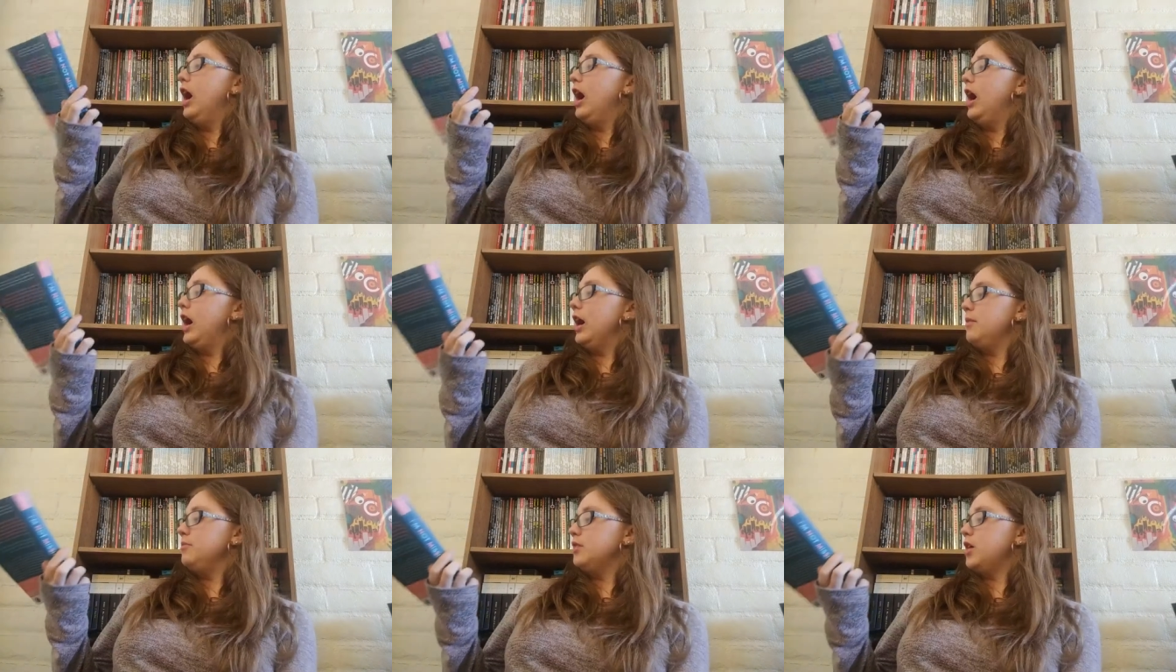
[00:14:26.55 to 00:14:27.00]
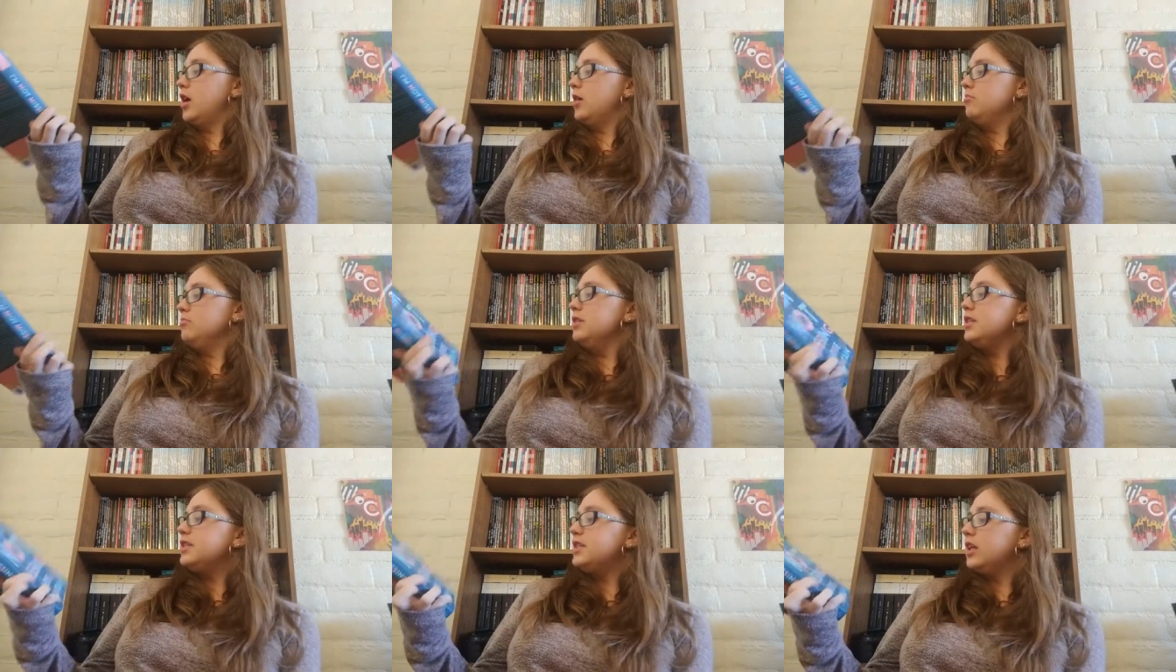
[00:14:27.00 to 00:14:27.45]
I'm
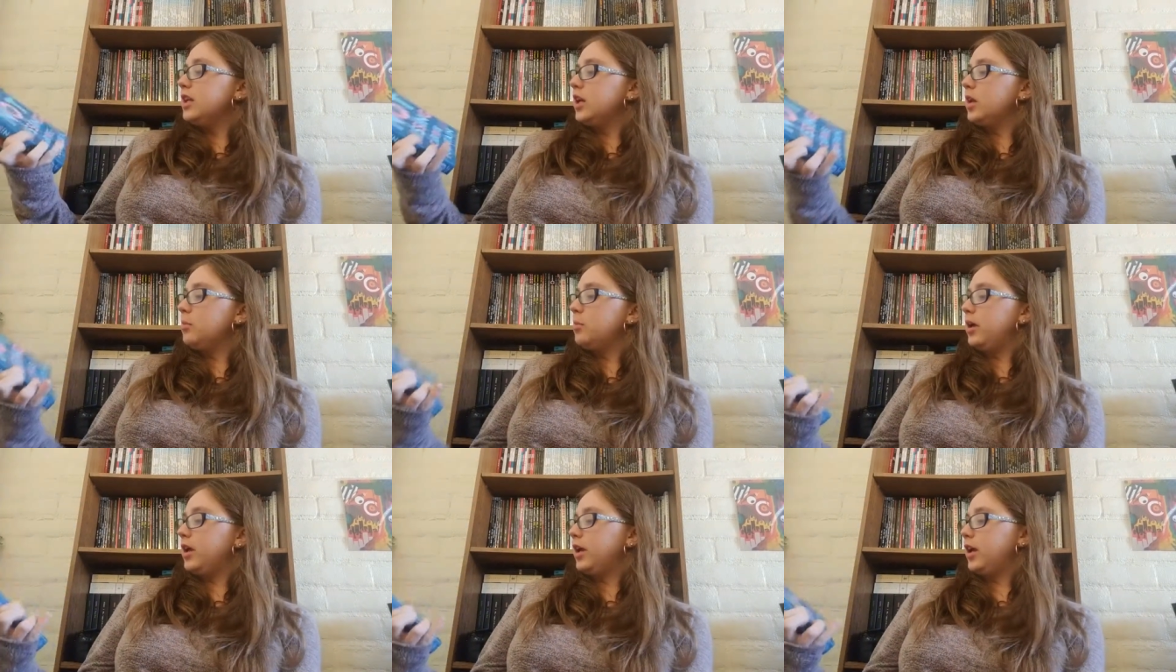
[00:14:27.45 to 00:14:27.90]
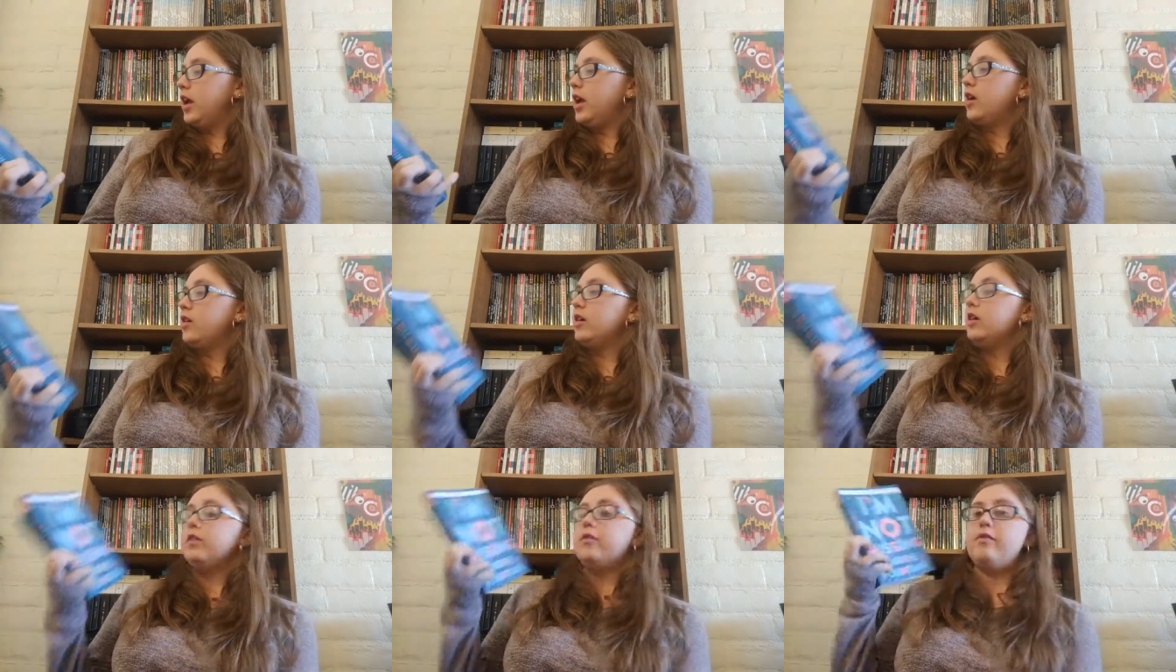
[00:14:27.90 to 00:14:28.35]
Not Missing by
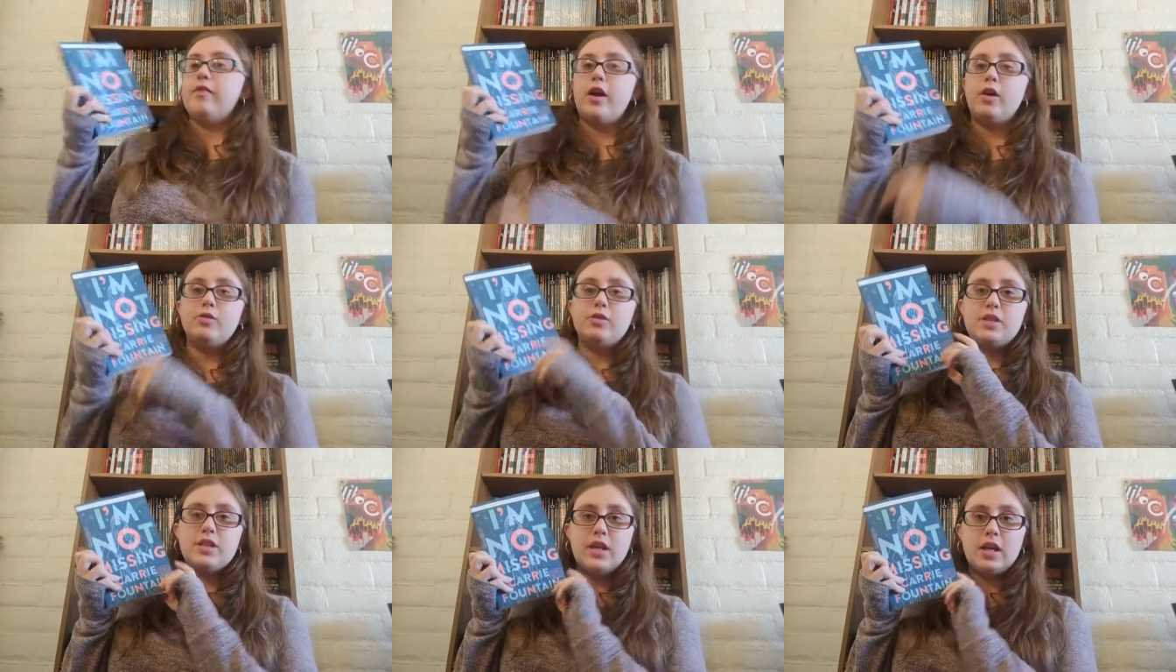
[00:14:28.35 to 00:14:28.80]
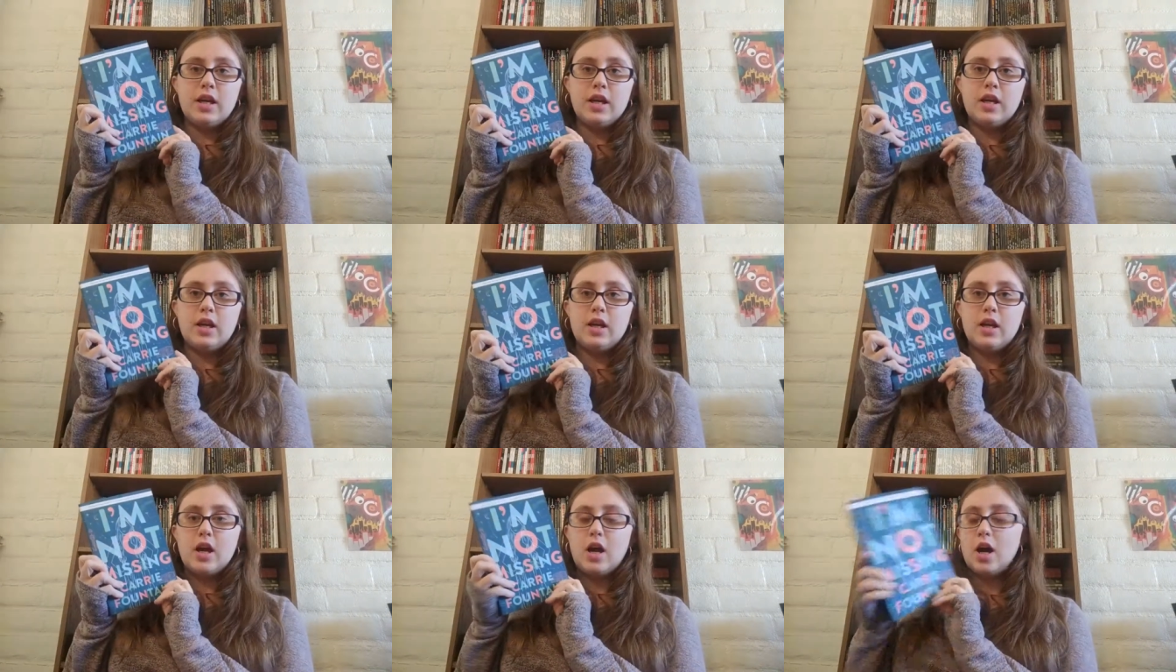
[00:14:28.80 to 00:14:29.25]
Carrie Fountain.